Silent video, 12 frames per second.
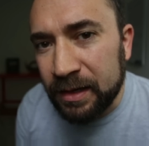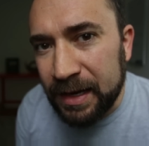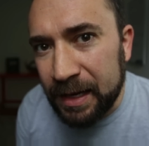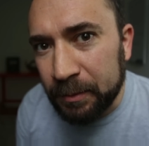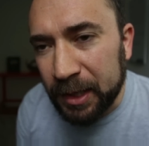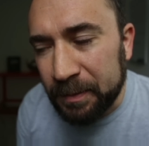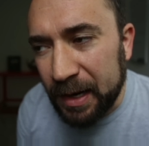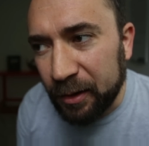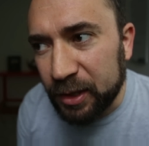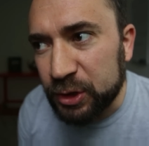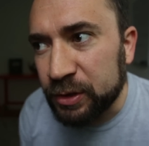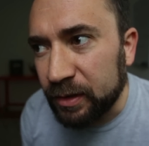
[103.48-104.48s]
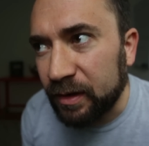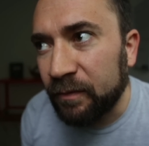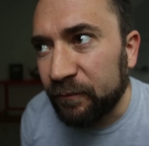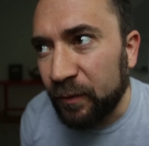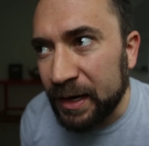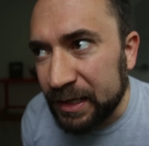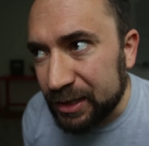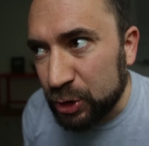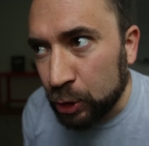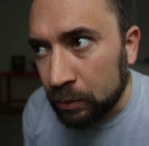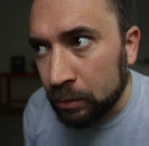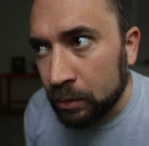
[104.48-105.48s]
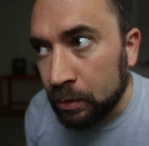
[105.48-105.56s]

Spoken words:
a name like marriage, like friendage.